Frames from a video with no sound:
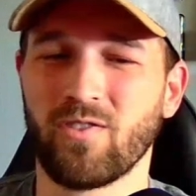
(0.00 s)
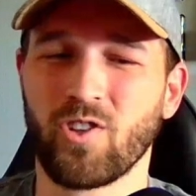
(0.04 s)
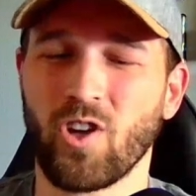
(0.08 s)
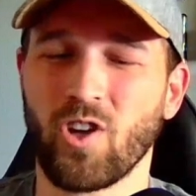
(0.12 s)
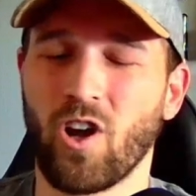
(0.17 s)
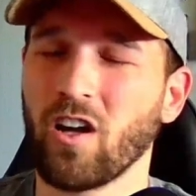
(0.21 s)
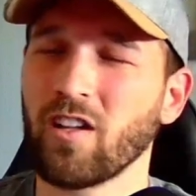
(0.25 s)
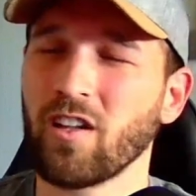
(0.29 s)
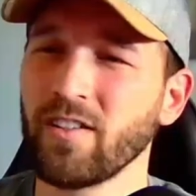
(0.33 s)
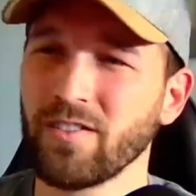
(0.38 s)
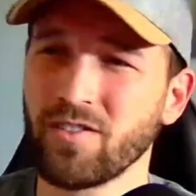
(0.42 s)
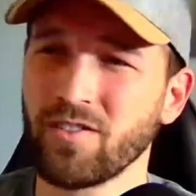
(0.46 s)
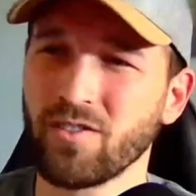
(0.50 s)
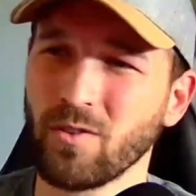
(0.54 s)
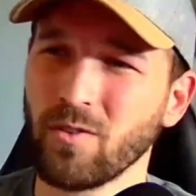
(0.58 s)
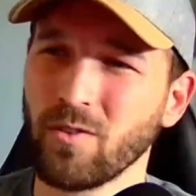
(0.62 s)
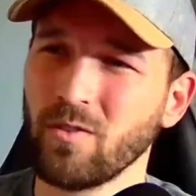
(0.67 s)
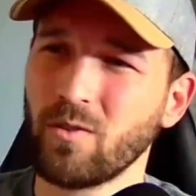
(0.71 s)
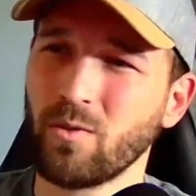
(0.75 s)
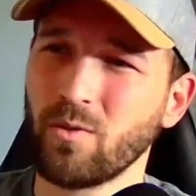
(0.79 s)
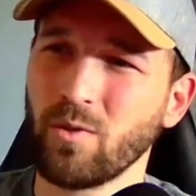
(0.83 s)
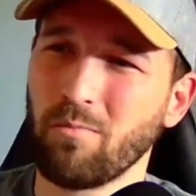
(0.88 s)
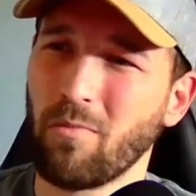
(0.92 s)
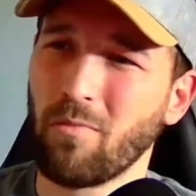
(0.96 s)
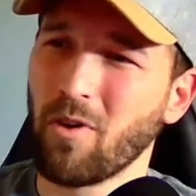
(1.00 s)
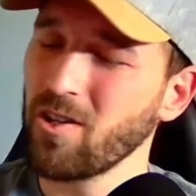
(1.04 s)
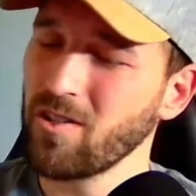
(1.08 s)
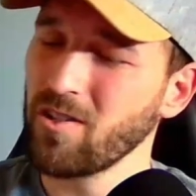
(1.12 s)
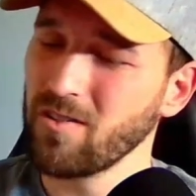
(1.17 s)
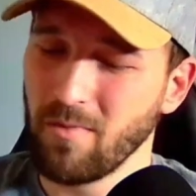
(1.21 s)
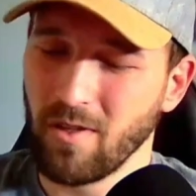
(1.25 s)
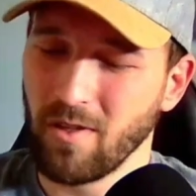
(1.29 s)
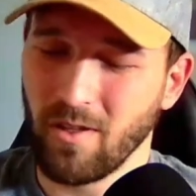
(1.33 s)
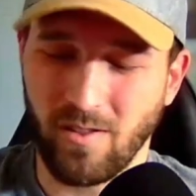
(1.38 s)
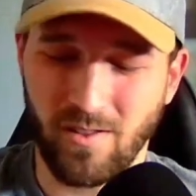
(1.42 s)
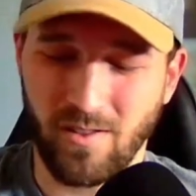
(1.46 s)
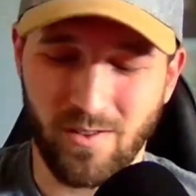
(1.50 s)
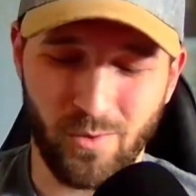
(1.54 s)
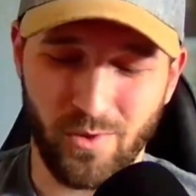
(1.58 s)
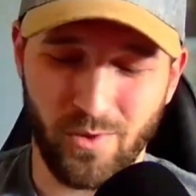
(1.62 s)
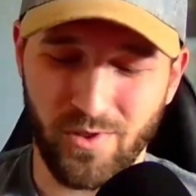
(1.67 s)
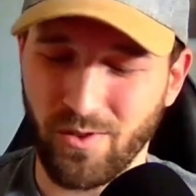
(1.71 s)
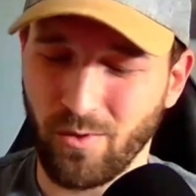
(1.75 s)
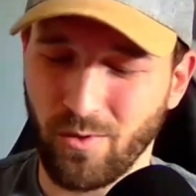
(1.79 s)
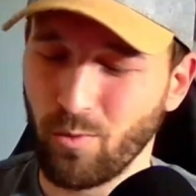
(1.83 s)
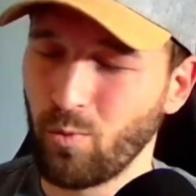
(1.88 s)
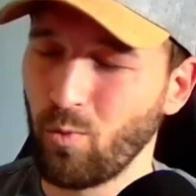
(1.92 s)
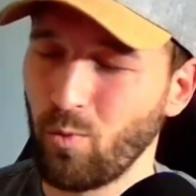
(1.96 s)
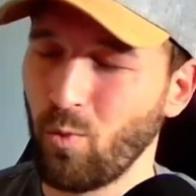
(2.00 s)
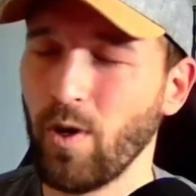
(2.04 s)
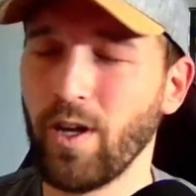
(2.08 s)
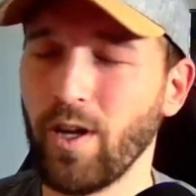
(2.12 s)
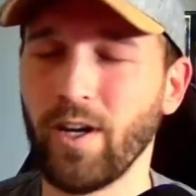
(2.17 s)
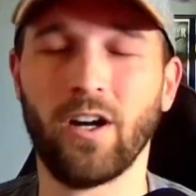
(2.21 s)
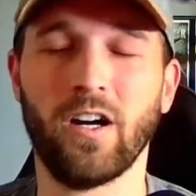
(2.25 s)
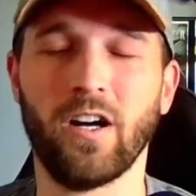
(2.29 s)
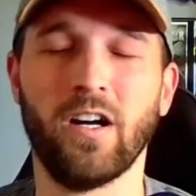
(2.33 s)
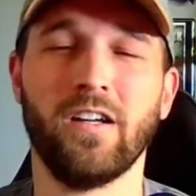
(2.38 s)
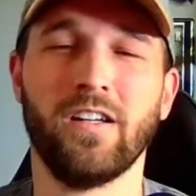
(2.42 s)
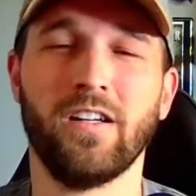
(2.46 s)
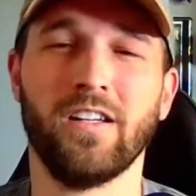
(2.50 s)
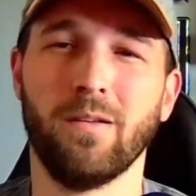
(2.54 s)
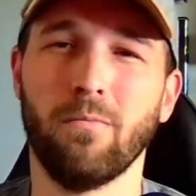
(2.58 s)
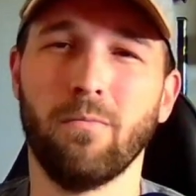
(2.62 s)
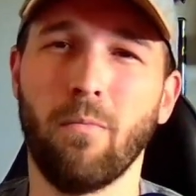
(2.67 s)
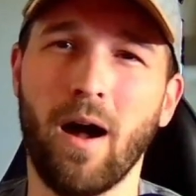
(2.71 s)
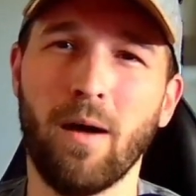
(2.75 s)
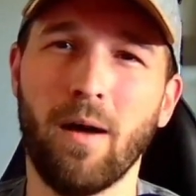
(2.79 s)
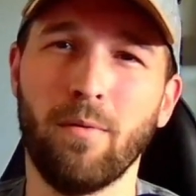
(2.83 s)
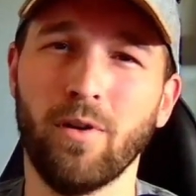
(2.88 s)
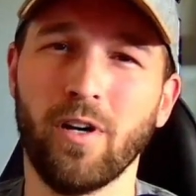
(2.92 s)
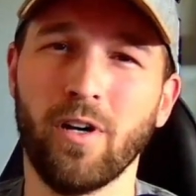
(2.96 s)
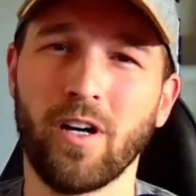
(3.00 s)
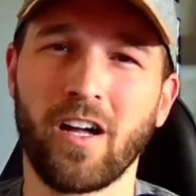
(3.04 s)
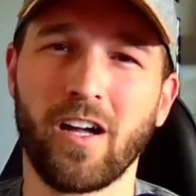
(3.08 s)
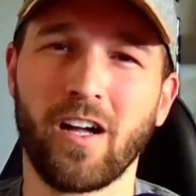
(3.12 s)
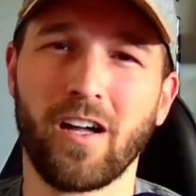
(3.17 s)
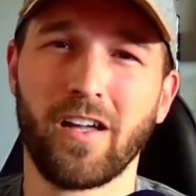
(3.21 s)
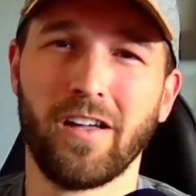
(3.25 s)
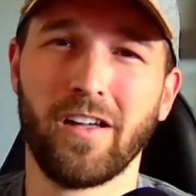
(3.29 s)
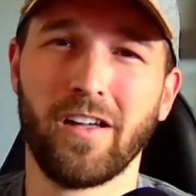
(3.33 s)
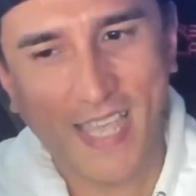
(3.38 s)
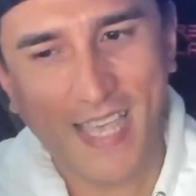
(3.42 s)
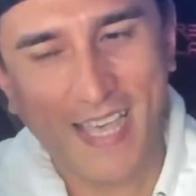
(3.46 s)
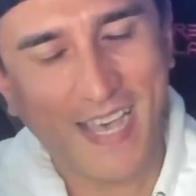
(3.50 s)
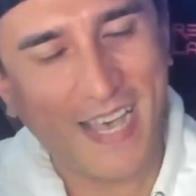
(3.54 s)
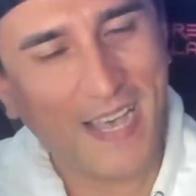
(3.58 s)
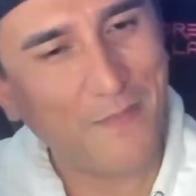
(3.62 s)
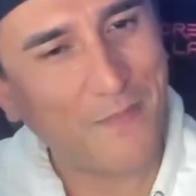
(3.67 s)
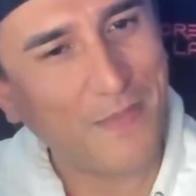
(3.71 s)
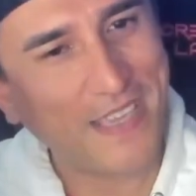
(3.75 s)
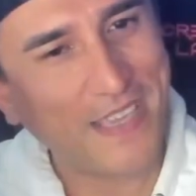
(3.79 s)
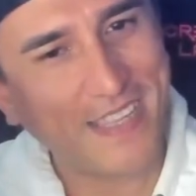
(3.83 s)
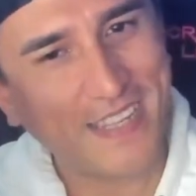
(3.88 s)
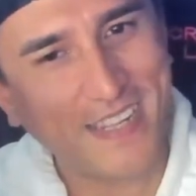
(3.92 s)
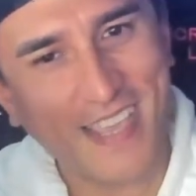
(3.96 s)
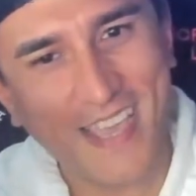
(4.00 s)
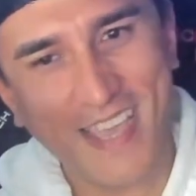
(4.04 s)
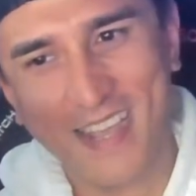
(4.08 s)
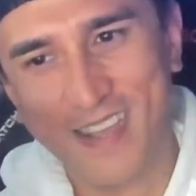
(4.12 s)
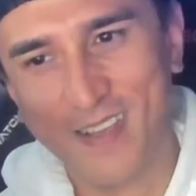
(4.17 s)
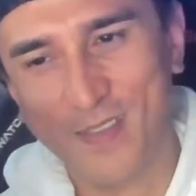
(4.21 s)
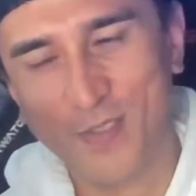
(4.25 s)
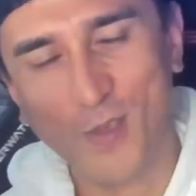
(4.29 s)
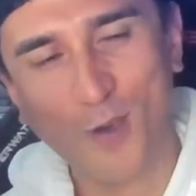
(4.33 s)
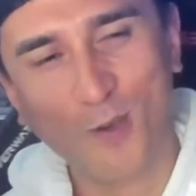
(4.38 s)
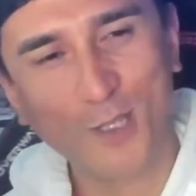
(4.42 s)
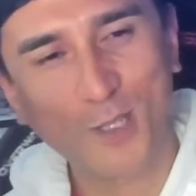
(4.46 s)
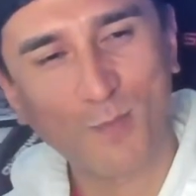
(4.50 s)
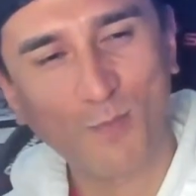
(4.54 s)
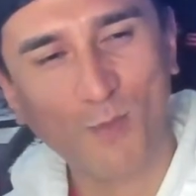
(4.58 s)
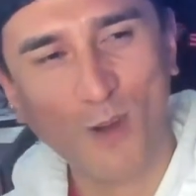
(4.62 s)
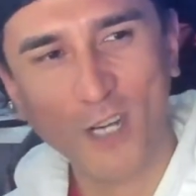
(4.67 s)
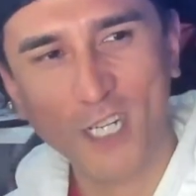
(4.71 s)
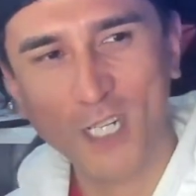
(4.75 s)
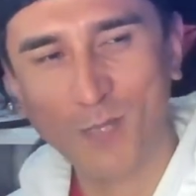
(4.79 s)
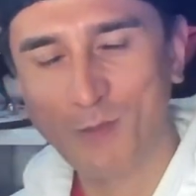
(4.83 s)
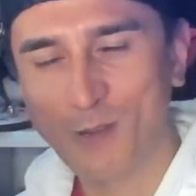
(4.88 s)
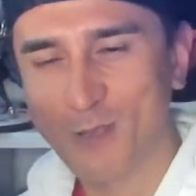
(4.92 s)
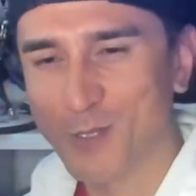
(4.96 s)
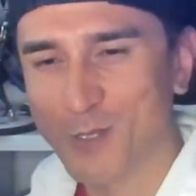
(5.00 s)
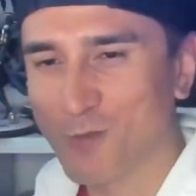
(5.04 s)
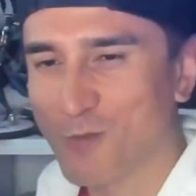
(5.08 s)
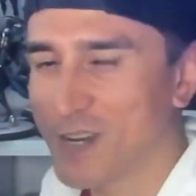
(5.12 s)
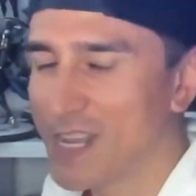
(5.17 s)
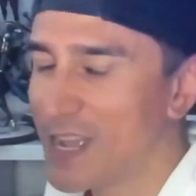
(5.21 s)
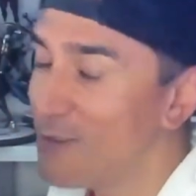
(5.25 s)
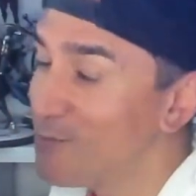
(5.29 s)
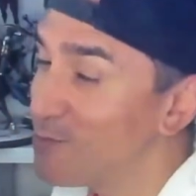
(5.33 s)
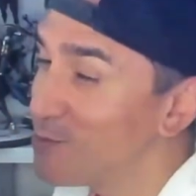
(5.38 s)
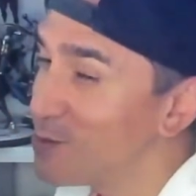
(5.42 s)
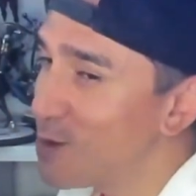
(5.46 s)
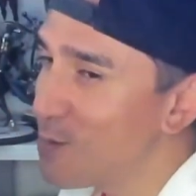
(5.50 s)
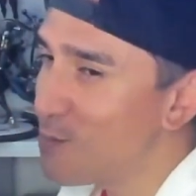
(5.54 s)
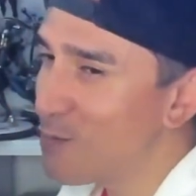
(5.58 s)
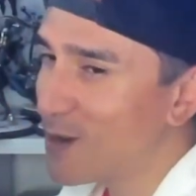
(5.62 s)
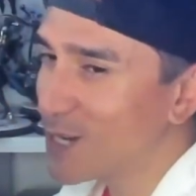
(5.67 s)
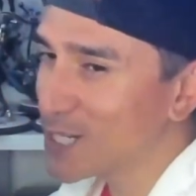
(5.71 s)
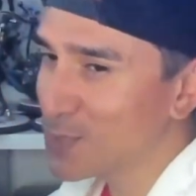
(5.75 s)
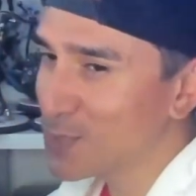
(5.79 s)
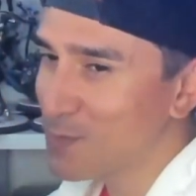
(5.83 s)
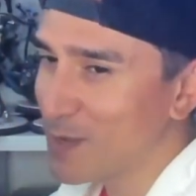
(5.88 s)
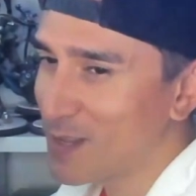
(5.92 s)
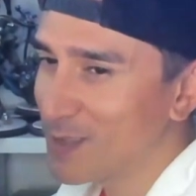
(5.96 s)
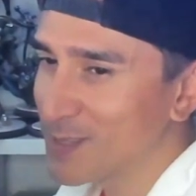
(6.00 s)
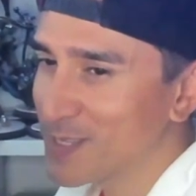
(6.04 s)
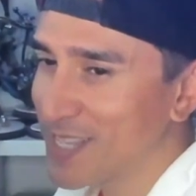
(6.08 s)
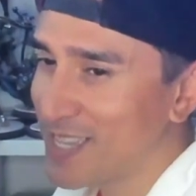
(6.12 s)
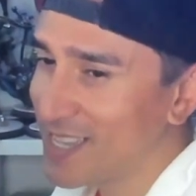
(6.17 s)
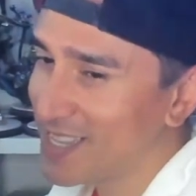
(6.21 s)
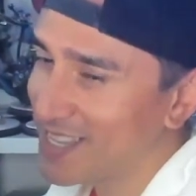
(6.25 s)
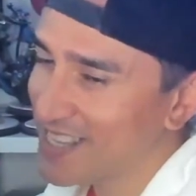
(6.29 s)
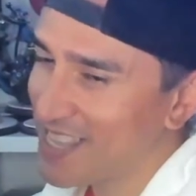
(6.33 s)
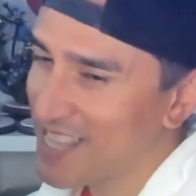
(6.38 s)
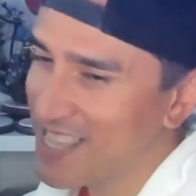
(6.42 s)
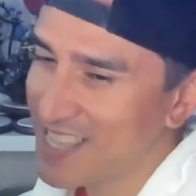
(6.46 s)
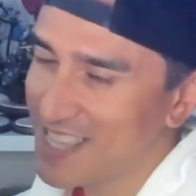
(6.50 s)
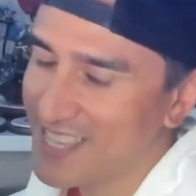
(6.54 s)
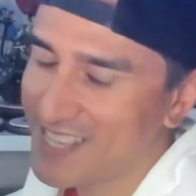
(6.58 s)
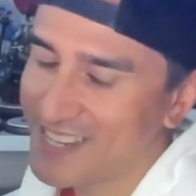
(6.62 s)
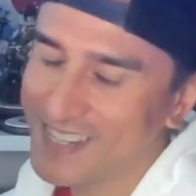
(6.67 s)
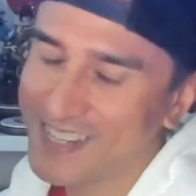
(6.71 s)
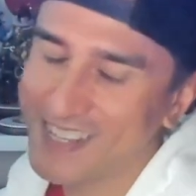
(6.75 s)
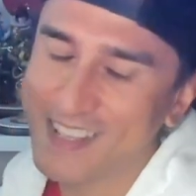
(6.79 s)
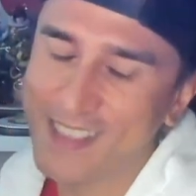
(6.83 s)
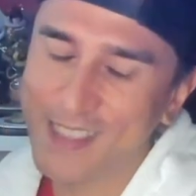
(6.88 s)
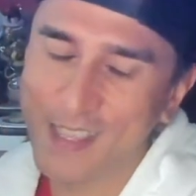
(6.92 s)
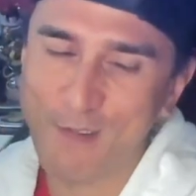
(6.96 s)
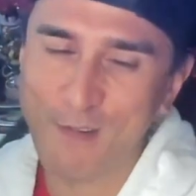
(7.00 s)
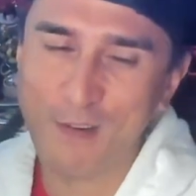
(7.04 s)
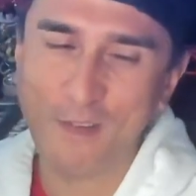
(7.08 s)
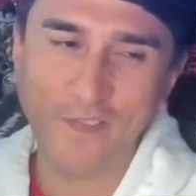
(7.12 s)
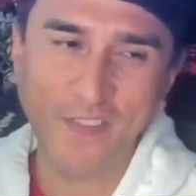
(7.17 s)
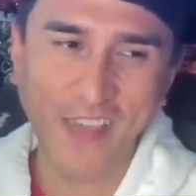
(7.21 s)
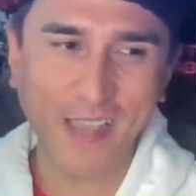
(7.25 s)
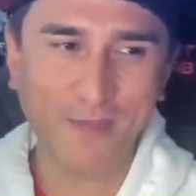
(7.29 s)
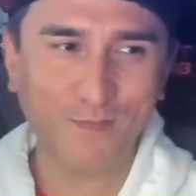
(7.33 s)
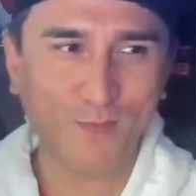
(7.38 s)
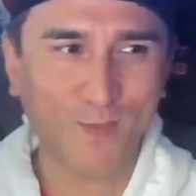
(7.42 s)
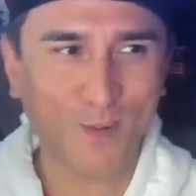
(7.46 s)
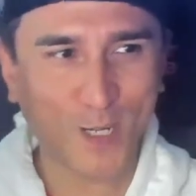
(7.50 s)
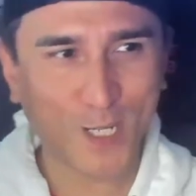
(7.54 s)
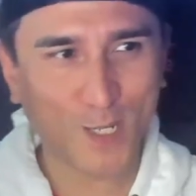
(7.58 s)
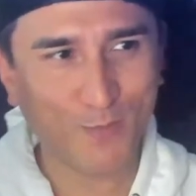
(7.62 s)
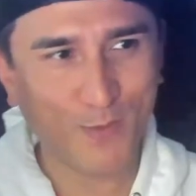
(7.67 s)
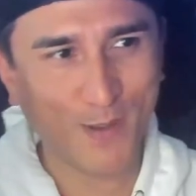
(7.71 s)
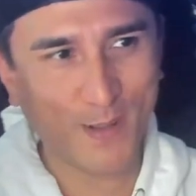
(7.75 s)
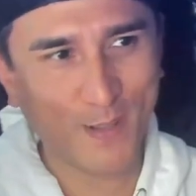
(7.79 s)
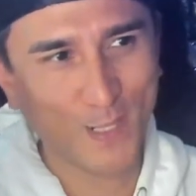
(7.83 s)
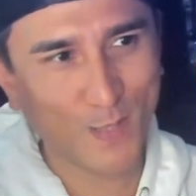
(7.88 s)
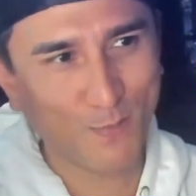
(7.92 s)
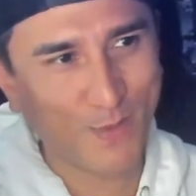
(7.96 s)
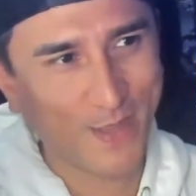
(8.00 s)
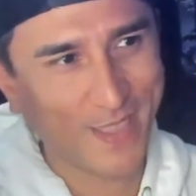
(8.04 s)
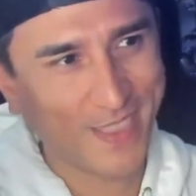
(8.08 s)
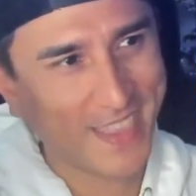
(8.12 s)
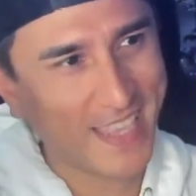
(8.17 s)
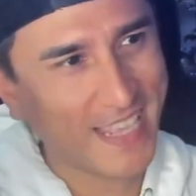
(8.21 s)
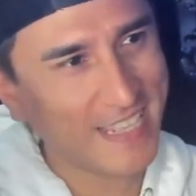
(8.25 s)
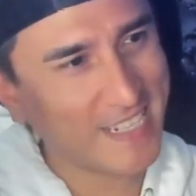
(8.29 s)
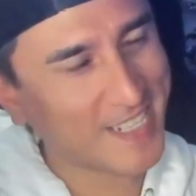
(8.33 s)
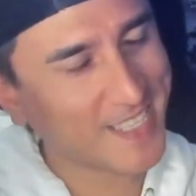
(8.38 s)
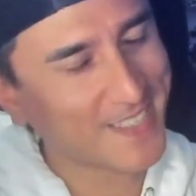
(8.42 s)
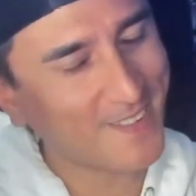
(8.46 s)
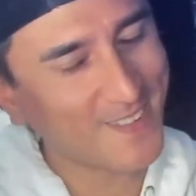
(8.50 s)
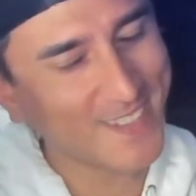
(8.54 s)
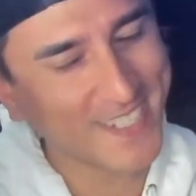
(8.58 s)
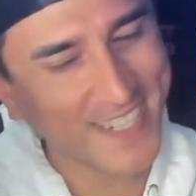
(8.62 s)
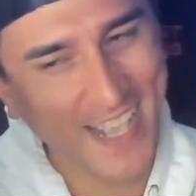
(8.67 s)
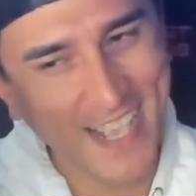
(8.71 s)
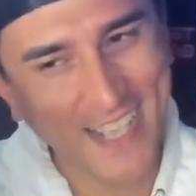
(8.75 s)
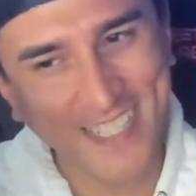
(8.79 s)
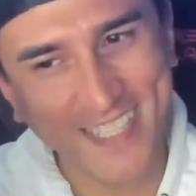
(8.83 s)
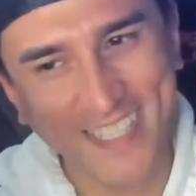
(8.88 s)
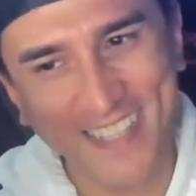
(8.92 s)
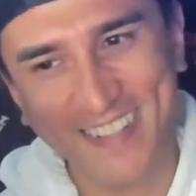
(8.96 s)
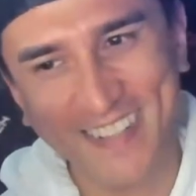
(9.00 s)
chocolate cereal with marshmallows was a winner in my book. I mean, yeah, those marshmallows were not real marshmallows. Again, they were fake marshmallows, but they still tasted